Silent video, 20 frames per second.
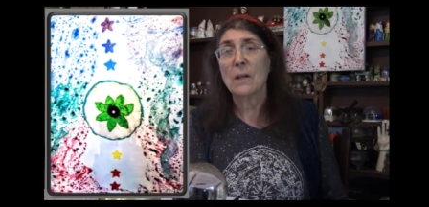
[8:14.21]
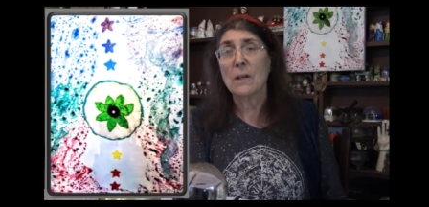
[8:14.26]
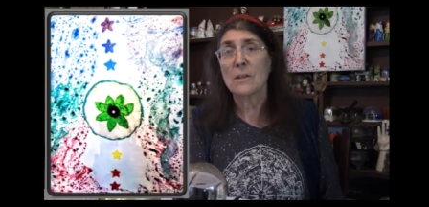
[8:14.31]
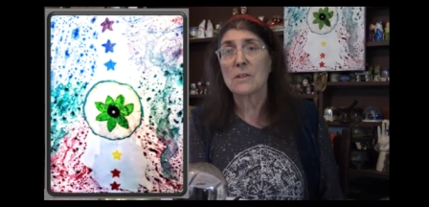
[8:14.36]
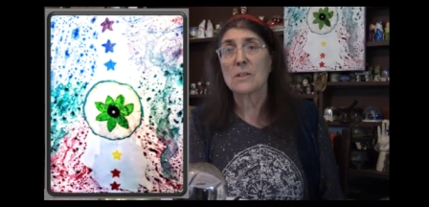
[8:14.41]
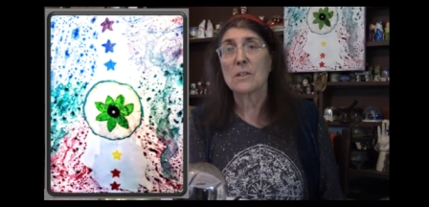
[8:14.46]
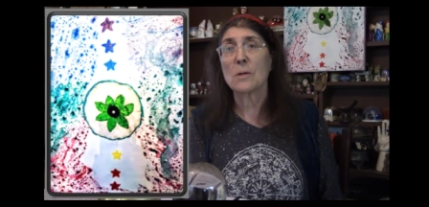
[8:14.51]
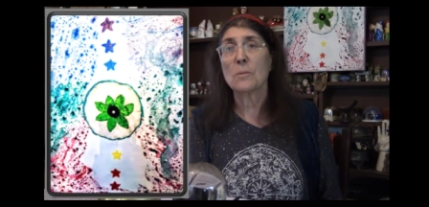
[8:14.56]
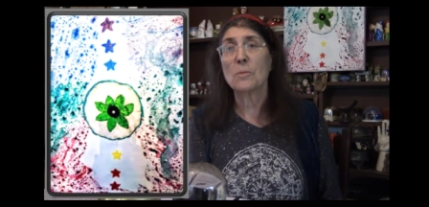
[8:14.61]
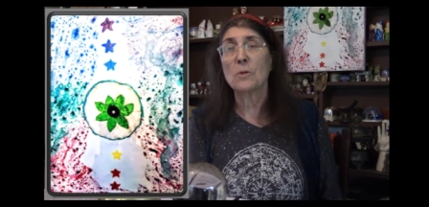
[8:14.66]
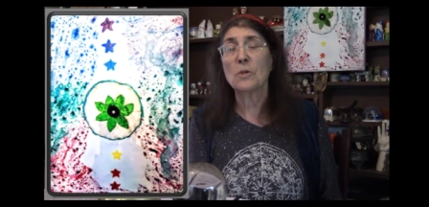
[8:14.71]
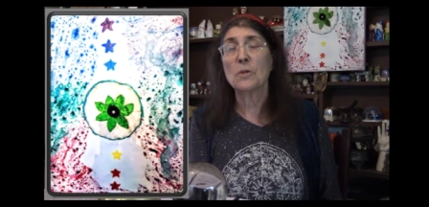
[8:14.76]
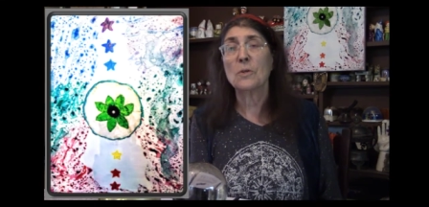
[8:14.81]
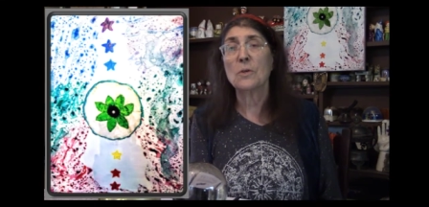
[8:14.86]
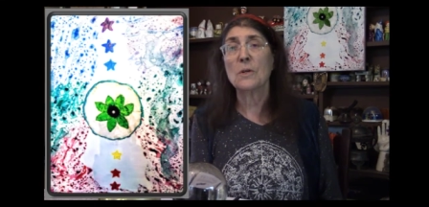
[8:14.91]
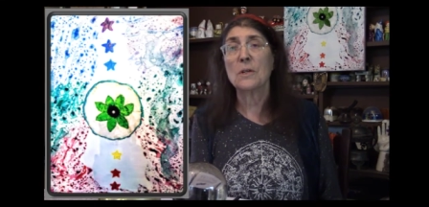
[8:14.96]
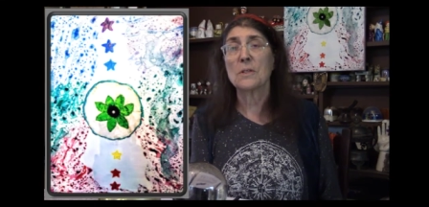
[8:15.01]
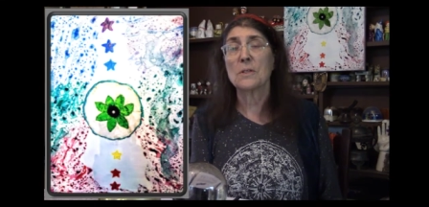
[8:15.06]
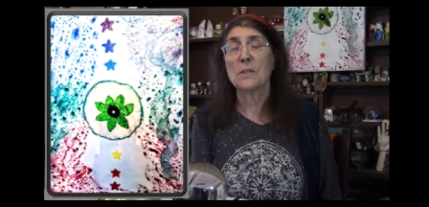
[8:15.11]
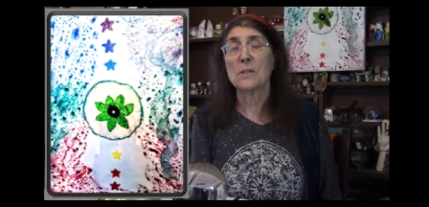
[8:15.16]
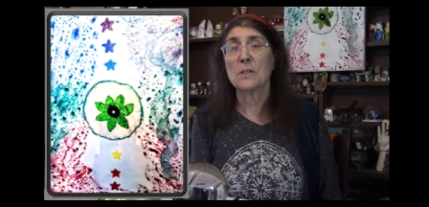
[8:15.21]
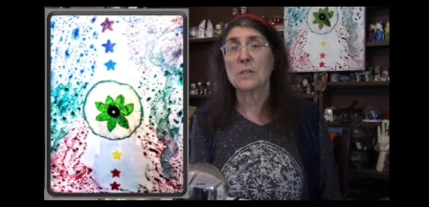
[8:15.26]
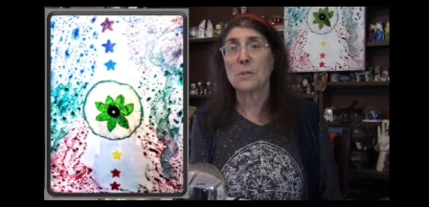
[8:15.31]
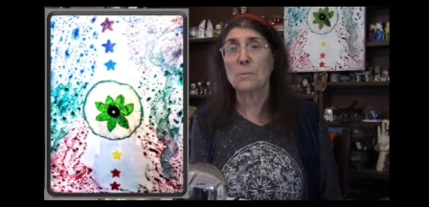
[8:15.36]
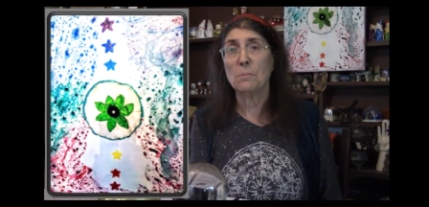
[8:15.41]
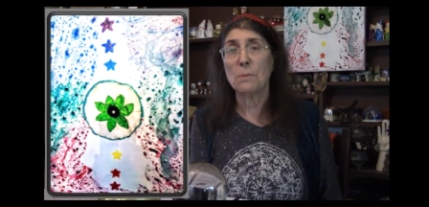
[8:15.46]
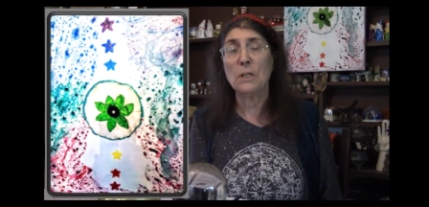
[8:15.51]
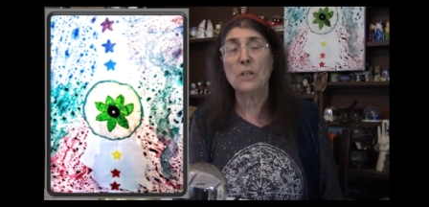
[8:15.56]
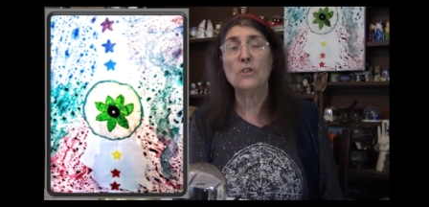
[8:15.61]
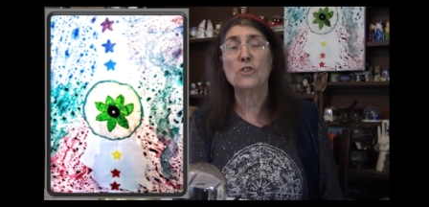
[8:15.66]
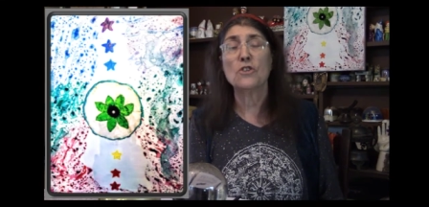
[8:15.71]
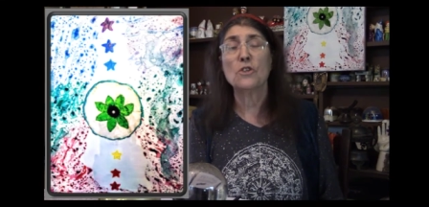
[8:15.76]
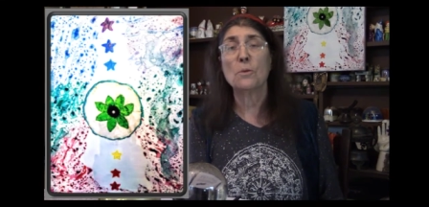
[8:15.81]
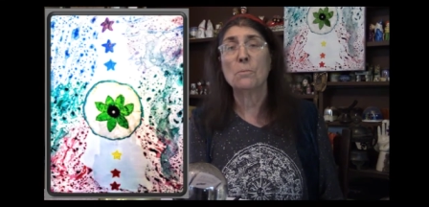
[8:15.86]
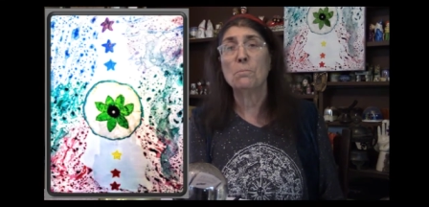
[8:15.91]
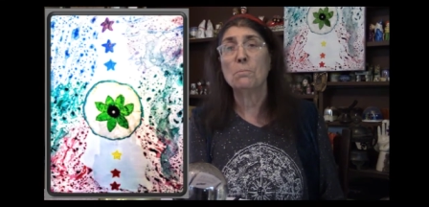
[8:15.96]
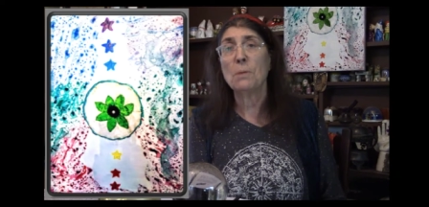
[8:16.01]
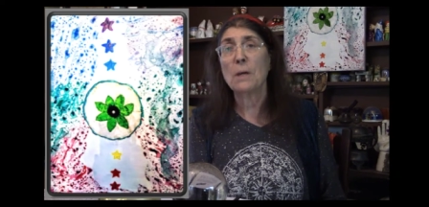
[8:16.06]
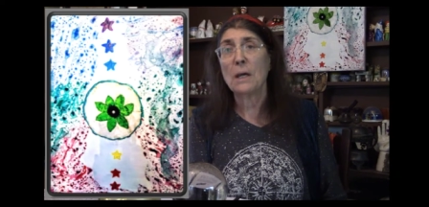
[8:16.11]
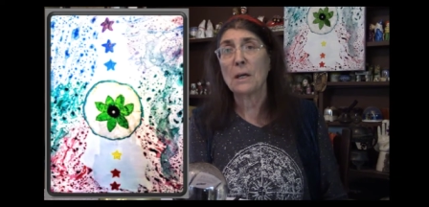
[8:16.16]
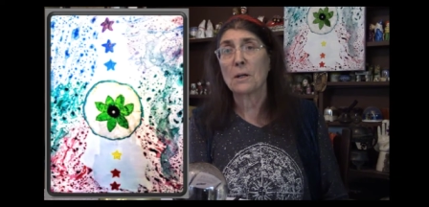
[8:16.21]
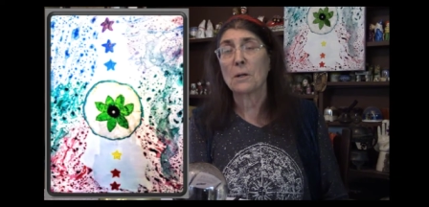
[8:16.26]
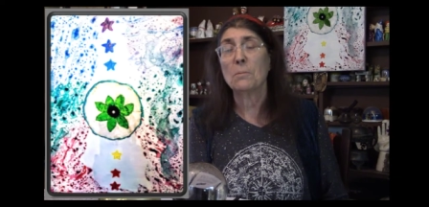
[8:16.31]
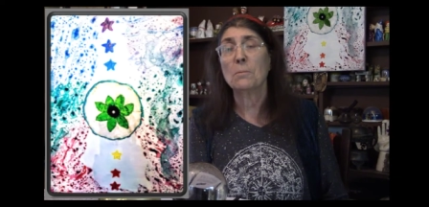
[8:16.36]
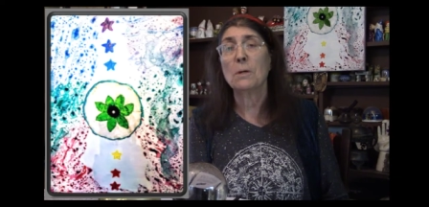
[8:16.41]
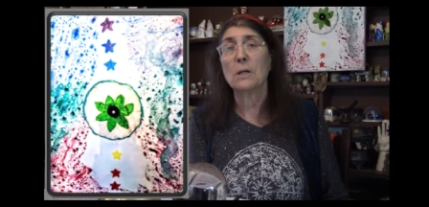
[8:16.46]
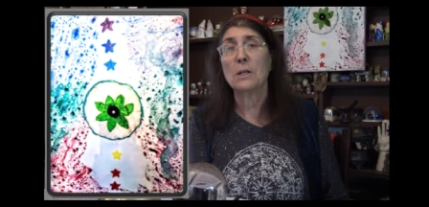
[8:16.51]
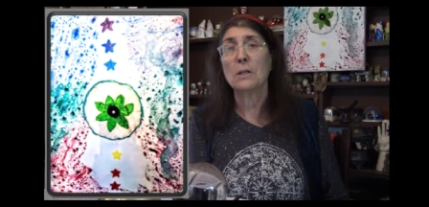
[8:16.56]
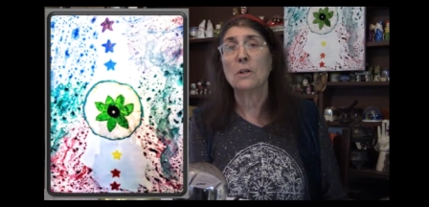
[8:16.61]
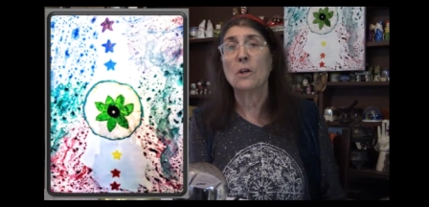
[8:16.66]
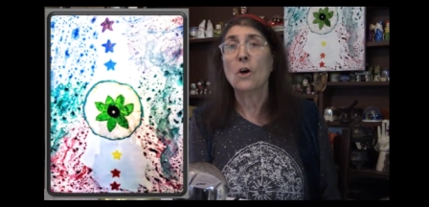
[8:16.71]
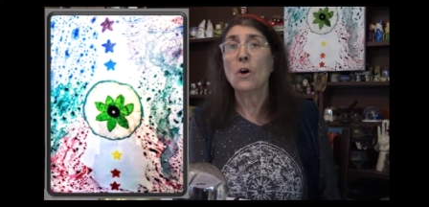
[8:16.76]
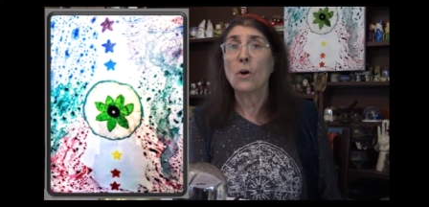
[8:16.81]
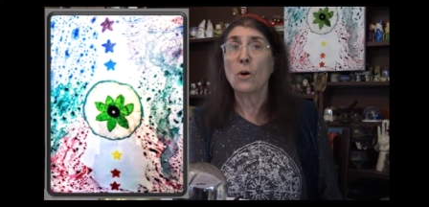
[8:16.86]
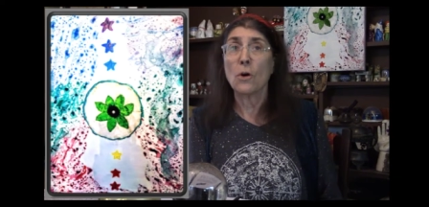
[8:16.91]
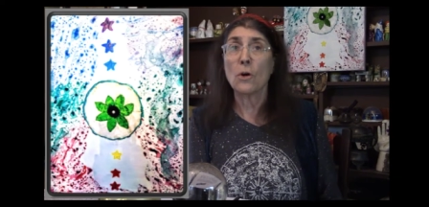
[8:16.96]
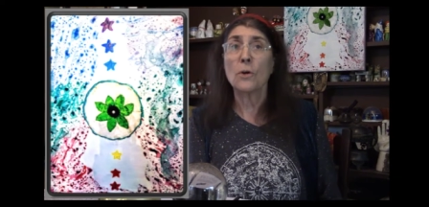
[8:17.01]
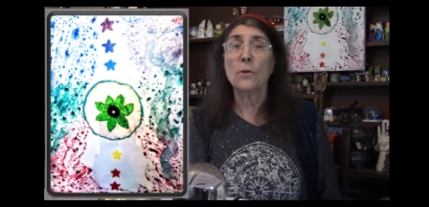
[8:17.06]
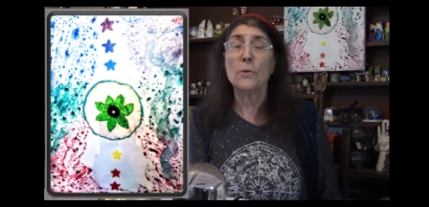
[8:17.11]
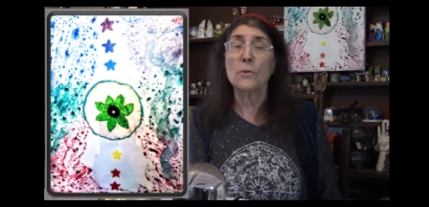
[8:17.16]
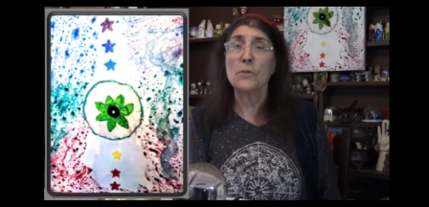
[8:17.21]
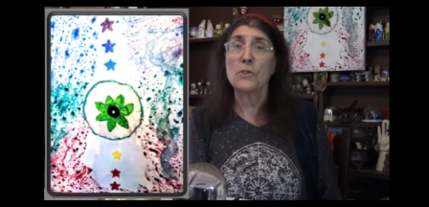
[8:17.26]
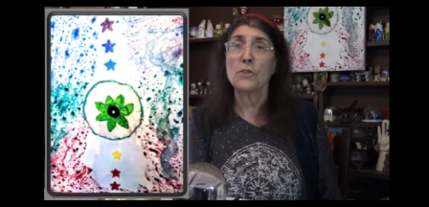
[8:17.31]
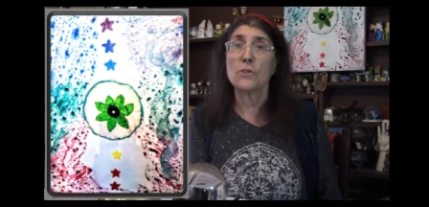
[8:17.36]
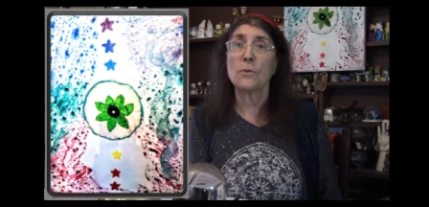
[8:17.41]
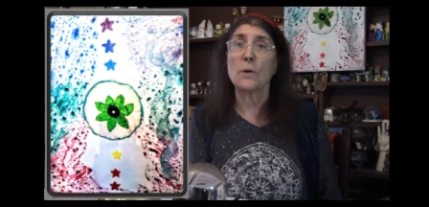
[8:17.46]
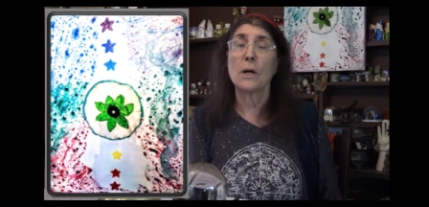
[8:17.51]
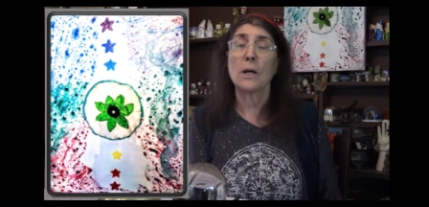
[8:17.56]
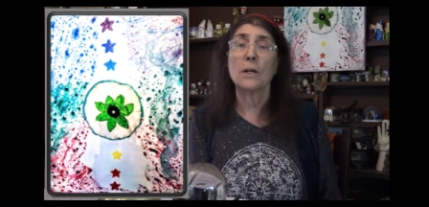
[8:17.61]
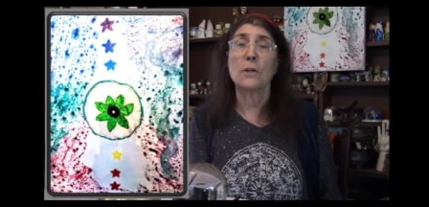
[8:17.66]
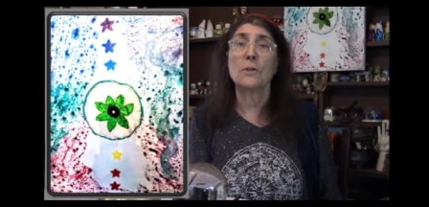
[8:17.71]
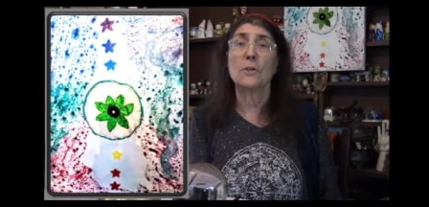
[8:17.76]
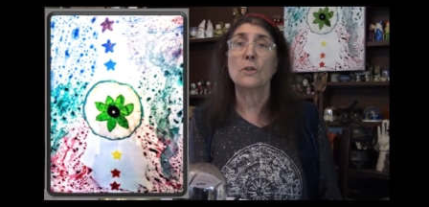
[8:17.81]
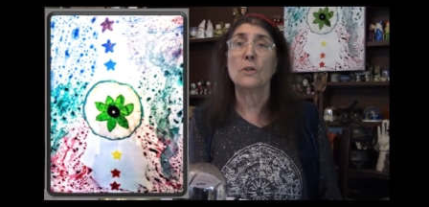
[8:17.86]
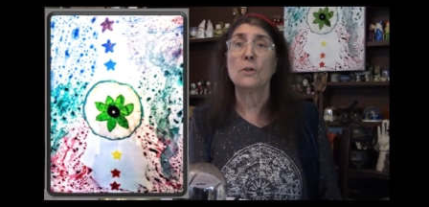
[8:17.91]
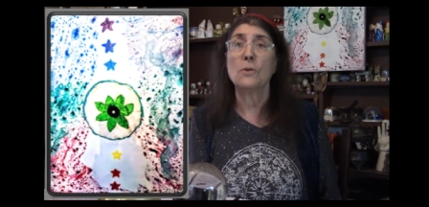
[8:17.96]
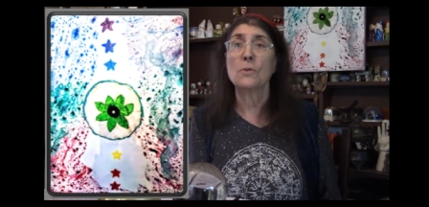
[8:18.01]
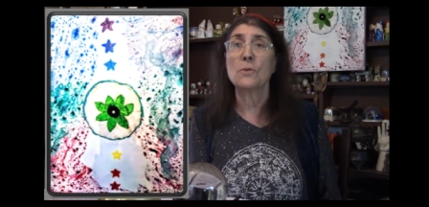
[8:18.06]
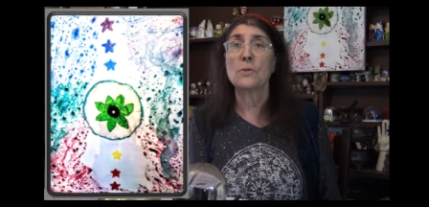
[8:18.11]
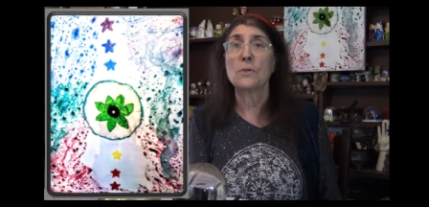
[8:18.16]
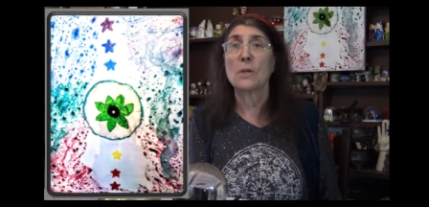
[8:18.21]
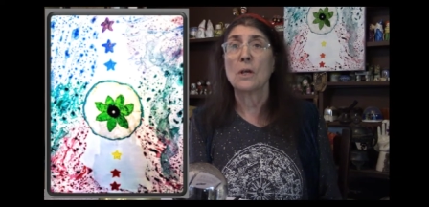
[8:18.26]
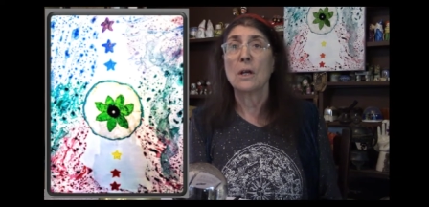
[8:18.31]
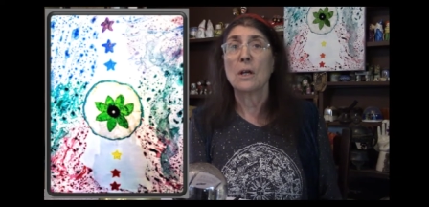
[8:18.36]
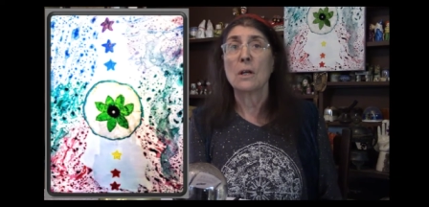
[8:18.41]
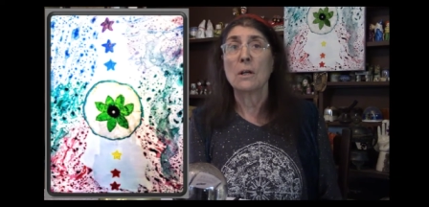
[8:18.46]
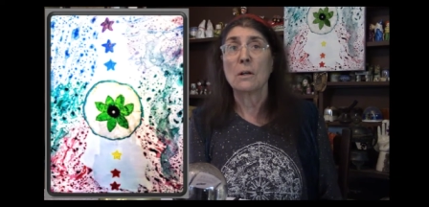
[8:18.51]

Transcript: Someone who has a speech impediment or who's trying to use